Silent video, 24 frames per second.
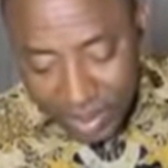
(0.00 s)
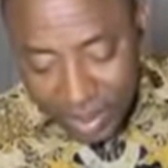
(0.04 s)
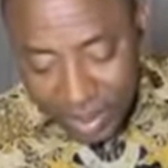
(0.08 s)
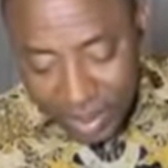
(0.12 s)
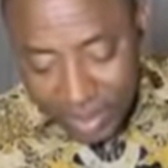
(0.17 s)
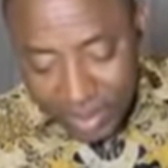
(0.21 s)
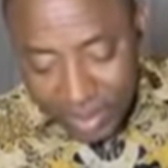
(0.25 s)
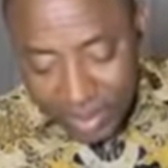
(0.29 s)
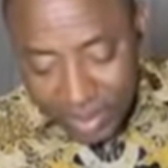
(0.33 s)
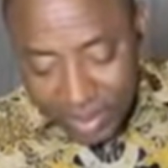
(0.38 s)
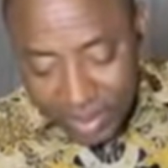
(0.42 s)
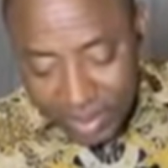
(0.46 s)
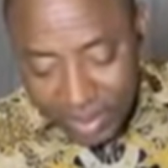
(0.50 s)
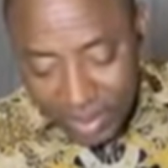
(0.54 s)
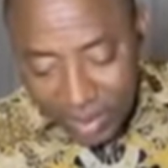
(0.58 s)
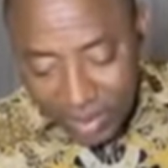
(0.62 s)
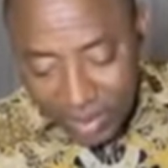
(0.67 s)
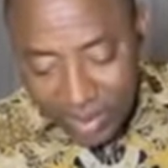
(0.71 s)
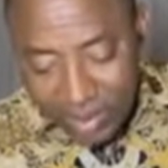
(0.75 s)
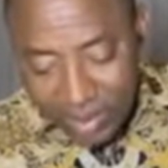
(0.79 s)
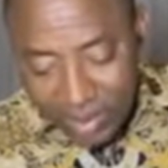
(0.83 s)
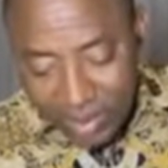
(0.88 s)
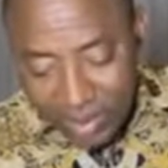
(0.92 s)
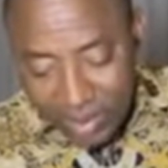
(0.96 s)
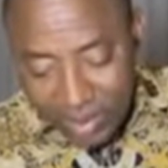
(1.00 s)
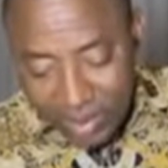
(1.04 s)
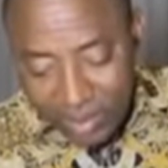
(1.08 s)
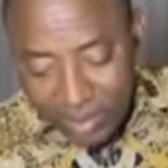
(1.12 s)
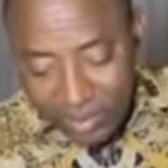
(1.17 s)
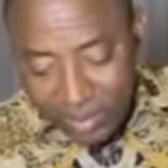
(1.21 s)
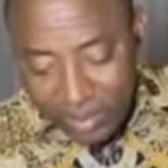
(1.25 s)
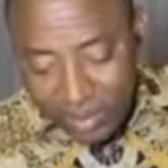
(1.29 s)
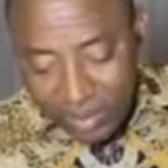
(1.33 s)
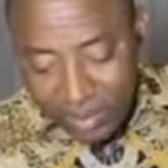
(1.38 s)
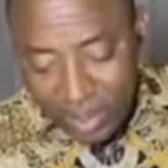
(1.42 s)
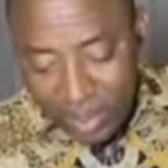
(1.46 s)
And there's $100
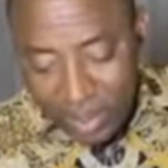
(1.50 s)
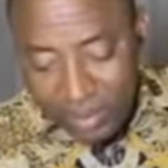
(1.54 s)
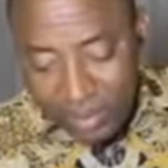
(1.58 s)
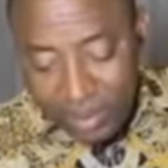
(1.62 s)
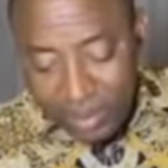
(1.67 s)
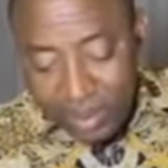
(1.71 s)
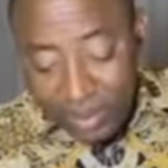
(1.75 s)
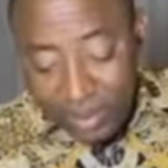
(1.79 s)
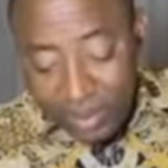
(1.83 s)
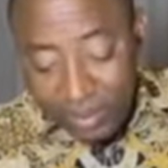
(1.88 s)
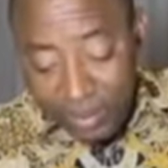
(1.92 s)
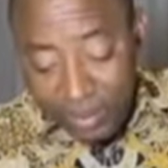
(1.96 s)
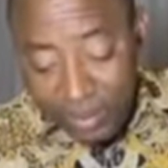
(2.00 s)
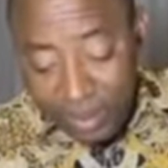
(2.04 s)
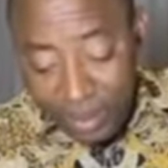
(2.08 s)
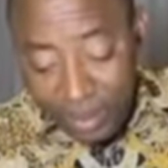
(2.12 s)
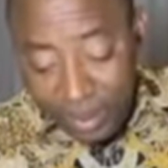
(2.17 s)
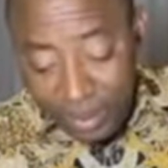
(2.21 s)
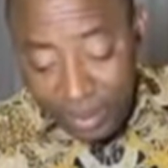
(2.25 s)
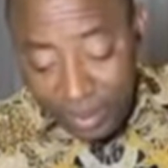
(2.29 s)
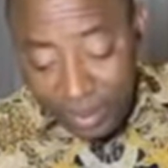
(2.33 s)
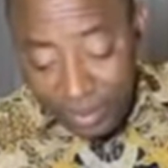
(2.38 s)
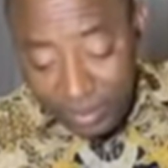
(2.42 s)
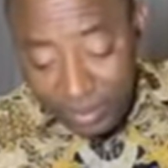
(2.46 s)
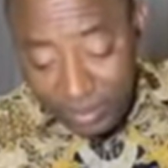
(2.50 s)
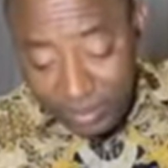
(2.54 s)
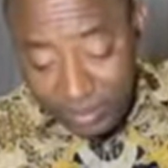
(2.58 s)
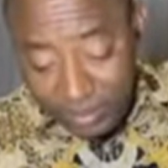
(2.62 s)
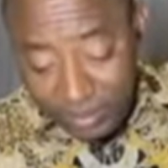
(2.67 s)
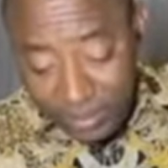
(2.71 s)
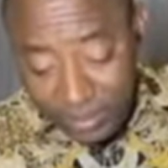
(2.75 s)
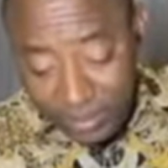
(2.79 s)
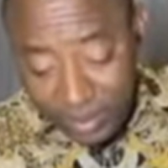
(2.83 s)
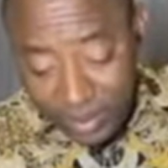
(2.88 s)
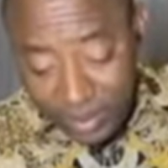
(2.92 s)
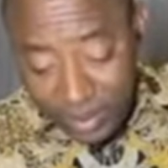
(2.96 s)
from Samuel Inwang.
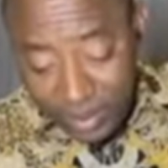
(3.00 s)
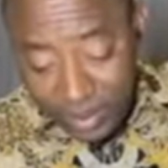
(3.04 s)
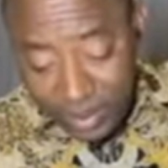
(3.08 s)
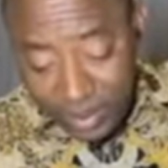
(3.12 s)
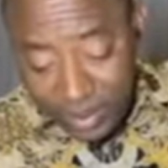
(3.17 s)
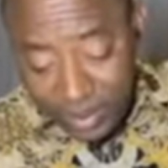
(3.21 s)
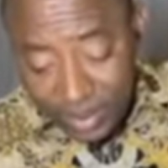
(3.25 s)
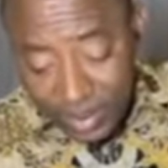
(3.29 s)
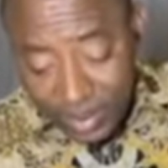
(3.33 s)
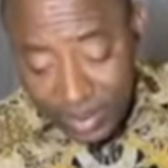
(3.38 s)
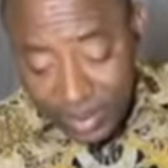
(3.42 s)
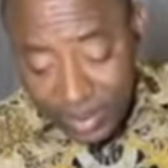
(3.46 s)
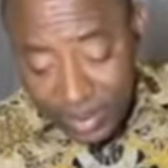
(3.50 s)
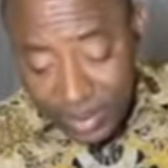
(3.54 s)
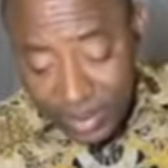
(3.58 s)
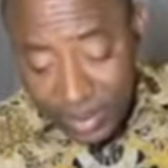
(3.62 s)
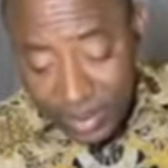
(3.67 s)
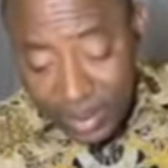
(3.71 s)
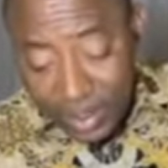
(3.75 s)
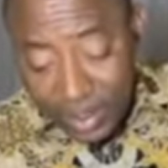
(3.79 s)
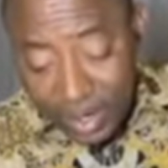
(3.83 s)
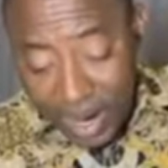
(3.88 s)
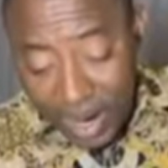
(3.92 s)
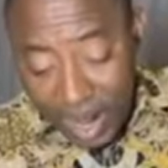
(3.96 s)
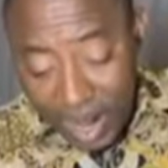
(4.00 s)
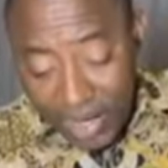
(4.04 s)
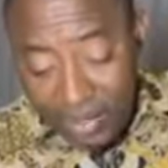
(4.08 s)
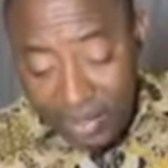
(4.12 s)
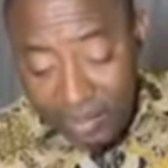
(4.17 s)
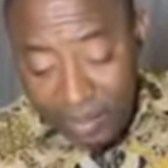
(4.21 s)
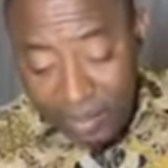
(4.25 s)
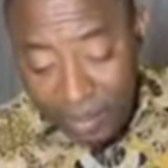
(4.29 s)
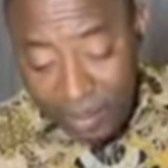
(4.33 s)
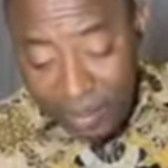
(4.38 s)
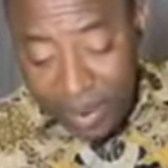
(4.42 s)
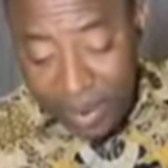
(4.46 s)
We're glad
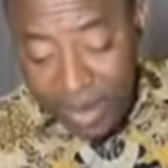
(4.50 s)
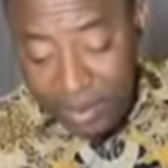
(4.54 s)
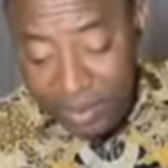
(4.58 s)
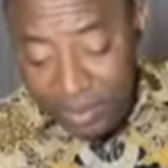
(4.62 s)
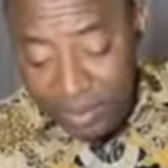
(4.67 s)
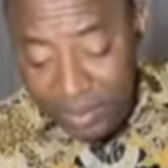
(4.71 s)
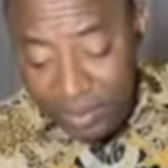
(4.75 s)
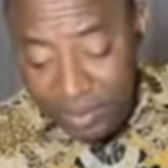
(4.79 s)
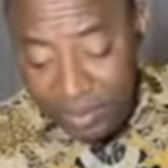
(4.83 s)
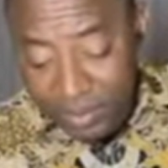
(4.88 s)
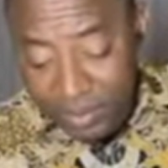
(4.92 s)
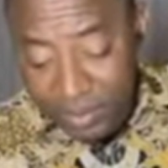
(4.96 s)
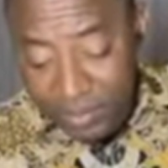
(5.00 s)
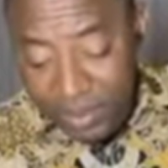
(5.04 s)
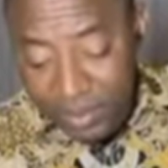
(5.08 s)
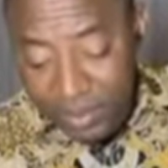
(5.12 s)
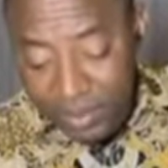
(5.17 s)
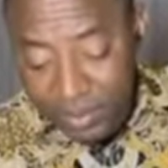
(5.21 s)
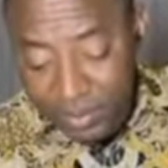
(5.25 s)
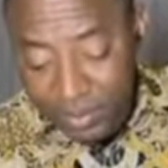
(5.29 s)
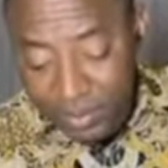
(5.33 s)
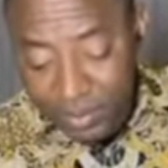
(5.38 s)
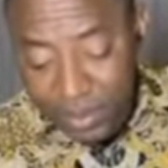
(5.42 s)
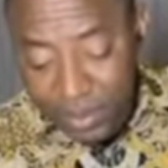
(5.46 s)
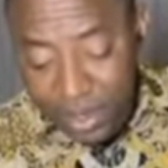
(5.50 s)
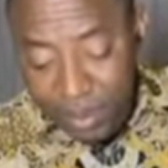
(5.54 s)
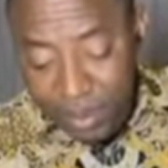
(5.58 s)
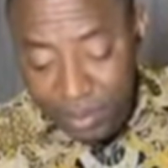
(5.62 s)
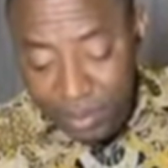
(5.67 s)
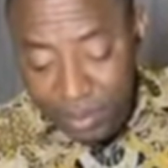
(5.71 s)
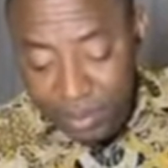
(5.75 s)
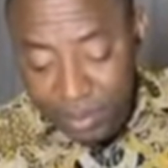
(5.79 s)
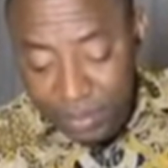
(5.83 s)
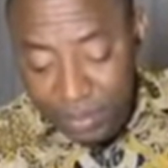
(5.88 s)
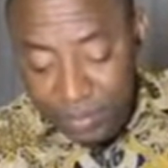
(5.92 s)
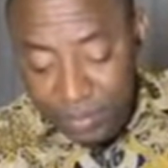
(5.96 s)
to be part of the movement to free our
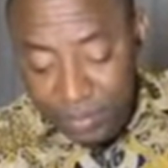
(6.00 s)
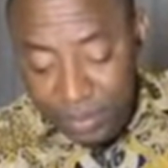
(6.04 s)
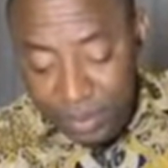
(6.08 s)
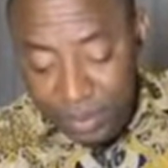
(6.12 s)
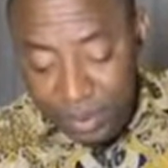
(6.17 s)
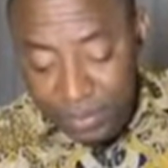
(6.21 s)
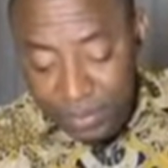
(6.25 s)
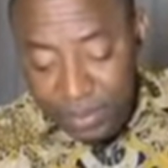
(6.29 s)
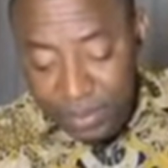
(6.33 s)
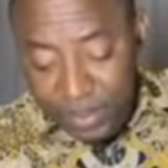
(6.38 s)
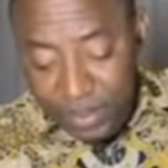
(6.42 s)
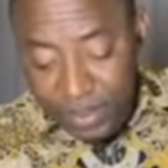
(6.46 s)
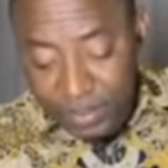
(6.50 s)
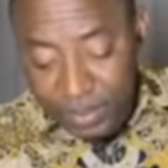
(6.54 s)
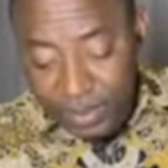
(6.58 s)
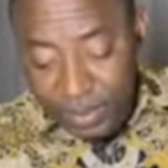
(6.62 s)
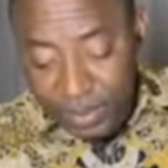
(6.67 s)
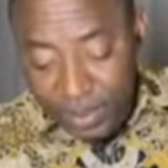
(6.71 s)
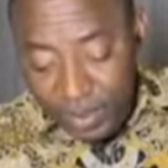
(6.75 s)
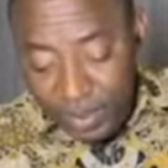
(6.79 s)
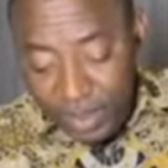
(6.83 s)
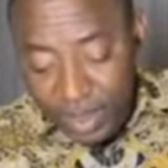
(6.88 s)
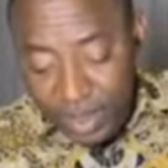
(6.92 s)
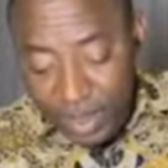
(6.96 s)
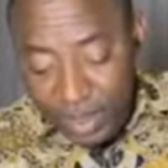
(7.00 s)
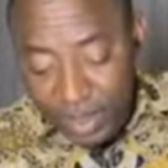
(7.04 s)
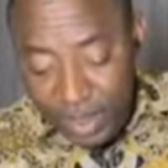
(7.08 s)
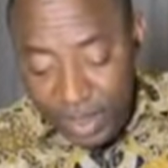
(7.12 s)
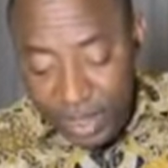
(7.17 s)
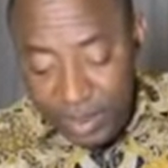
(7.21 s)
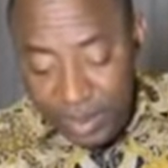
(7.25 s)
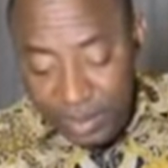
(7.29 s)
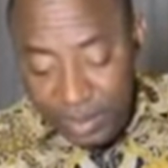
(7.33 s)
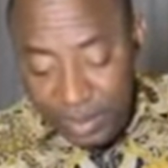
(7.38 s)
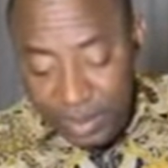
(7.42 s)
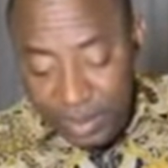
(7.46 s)
people. Enough has been said.
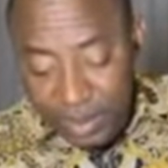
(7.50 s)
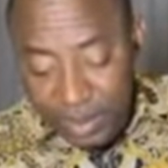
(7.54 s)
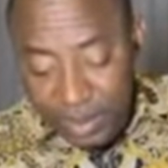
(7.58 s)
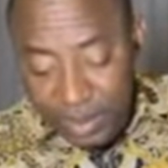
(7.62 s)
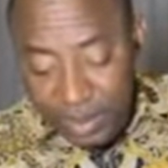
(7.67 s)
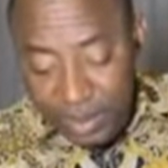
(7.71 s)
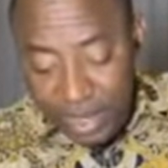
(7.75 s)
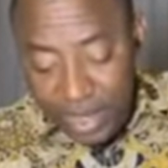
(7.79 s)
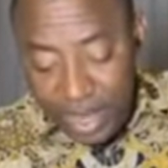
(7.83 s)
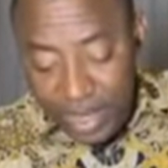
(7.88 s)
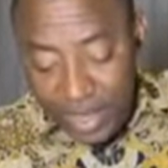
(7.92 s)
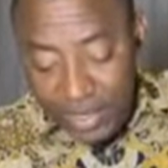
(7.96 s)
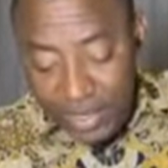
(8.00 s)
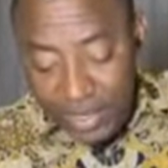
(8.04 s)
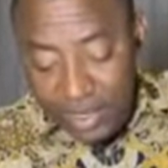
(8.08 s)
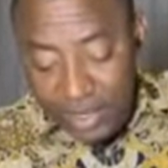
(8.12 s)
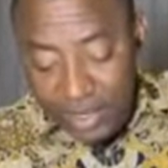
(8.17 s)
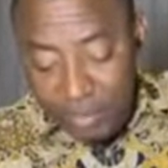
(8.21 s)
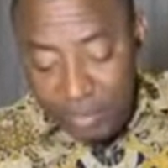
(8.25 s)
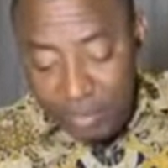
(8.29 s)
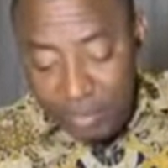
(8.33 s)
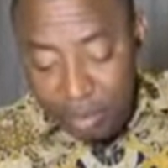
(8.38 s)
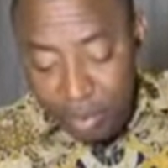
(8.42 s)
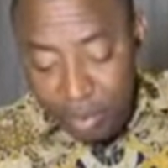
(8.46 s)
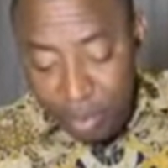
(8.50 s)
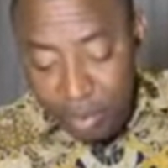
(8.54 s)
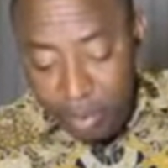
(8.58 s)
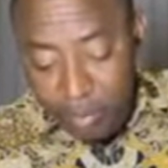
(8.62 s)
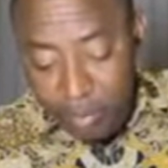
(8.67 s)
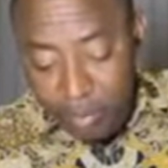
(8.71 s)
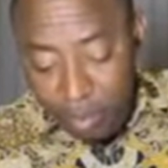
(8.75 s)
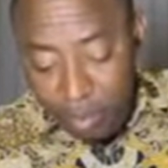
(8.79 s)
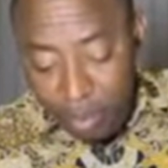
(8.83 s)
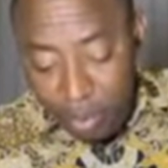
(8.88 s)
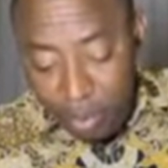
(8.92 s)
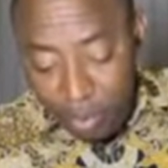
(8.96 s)
Now it is the end game
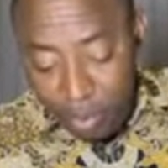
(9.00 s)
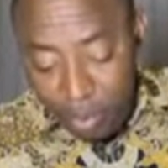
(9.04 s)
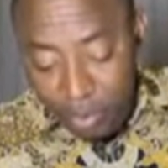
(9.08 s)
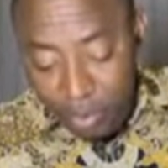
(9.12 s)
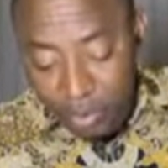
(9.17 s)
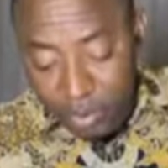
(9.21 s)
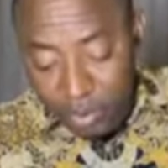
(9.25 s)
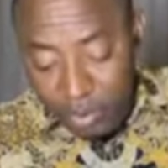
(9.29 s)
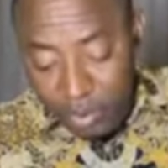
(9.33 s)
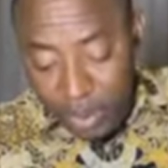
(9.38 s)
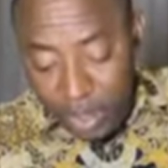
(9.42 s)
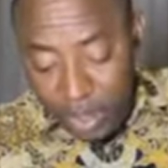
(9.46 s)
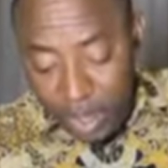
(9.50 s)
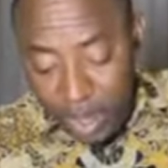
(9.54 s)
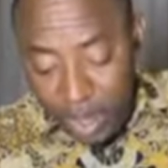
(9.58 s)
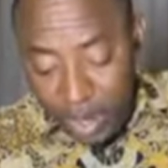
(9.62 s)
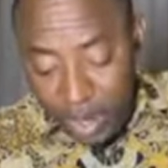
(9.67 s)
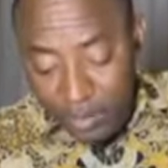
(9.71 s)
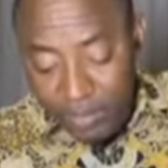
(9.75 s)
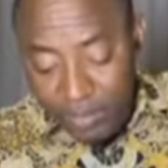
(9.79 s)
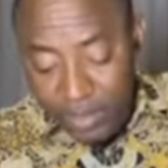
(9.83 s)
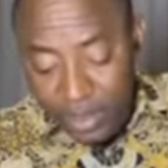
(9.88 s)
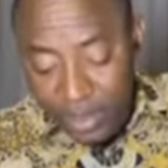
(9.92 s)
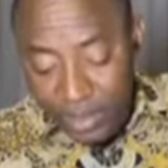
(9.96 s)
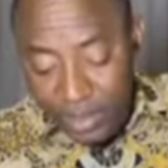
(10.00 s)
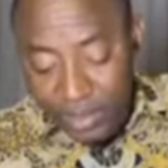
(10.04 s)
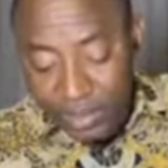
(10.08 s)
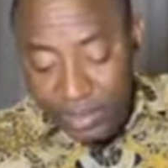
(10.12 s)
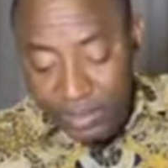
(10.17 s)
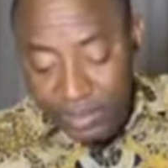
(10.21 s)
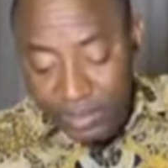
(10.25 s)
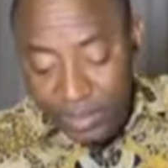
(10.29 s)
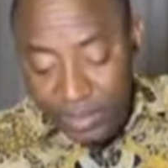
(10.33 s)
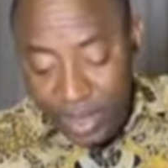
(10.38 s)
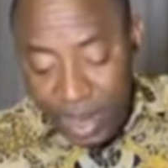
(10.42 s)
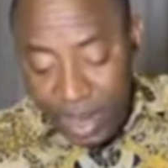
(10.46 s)
mode. Every
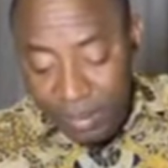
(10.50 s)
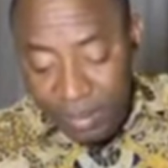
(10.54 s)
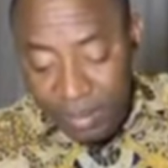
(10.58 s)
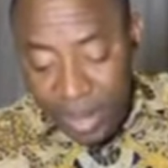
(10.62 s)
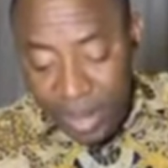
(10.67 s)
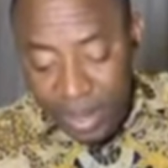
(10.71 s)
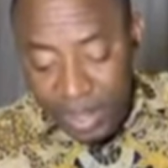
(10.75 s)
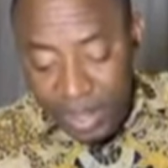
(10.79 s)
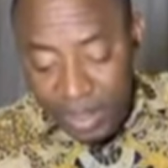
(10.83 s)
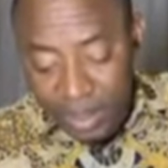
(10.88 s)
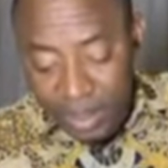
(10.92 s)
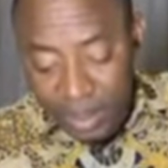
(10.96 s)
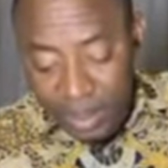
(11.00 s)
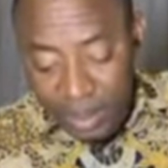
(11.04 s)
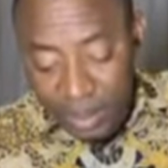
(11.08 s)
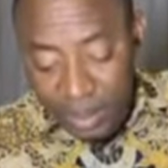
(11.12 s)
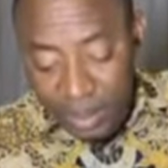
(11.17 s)
inch of tarmac